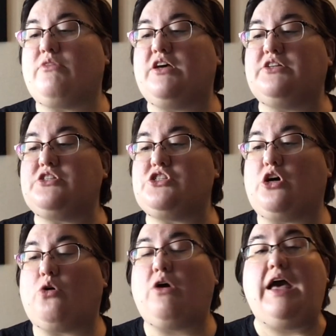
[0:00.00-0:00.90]

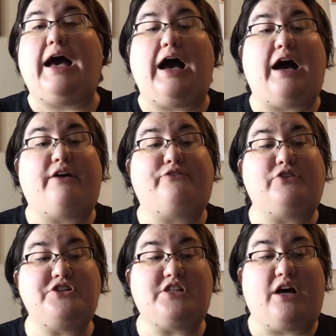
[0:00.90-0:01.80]
So
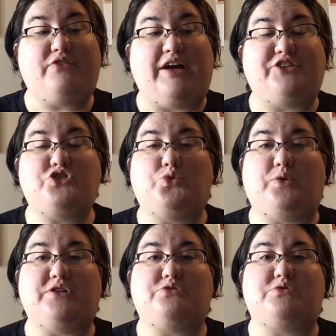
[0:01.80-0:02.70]
first off, I do
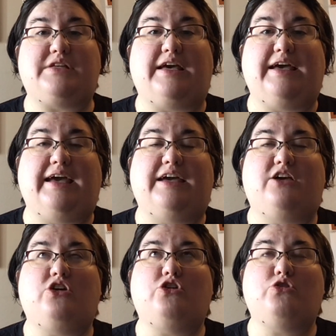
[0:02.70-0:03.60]
want to say a
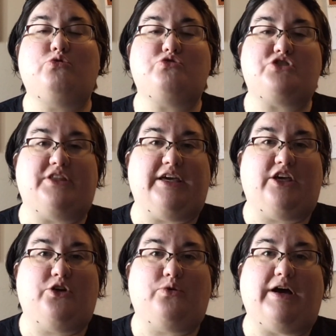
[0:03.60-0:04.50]
huge thank
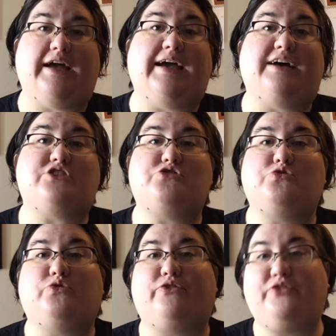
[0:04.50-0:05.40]
you. I got
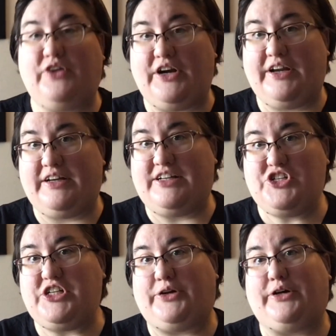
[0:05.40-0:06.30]
2 very nice
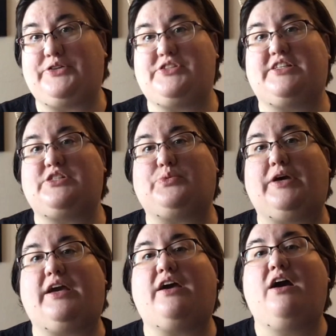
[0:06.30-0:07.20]
shout outs this
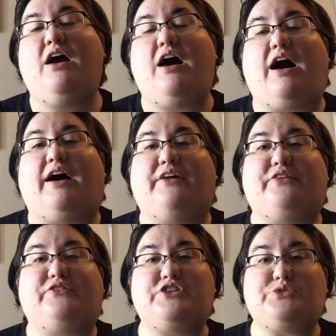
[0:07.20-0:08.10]
week. The
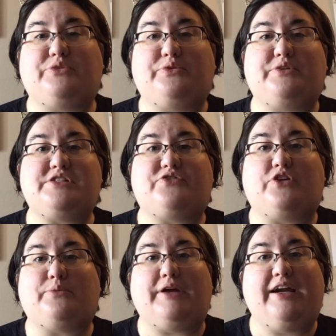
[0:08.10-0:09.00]
first one was
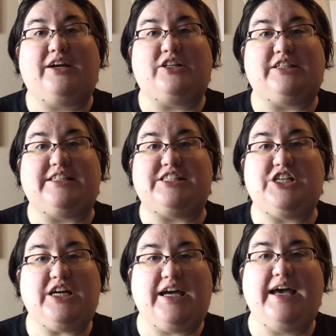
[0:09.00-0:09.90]
from Carolyn
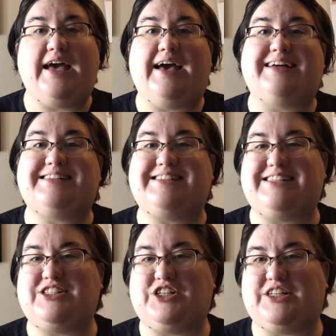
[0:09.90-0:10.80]
Zuck at C
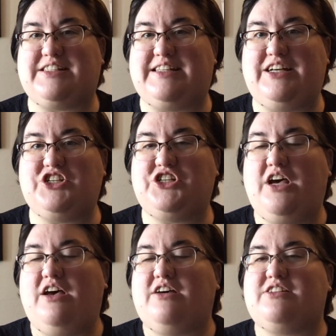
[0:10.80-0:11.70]
Zuck Stitch.
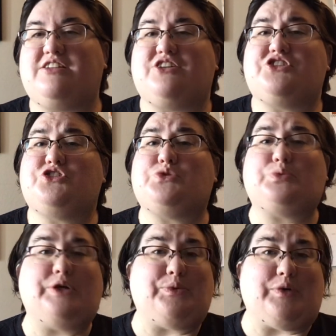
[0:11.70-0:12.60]
Such
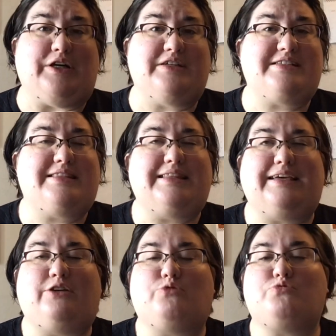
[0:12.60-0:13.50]
sweet words.
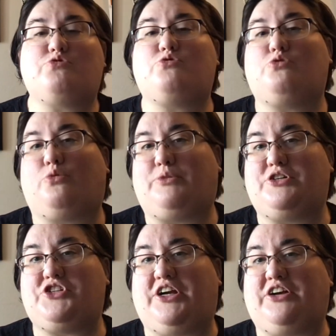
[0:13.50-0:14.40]
Thank you so
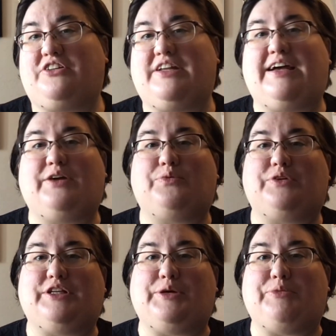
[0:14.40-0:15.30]
much, Carolyn. I
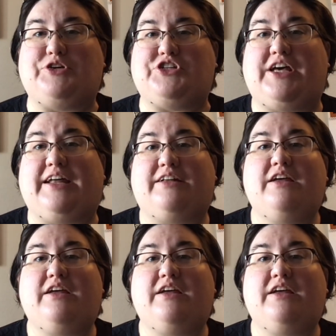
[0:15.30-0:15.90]
really appreciate it.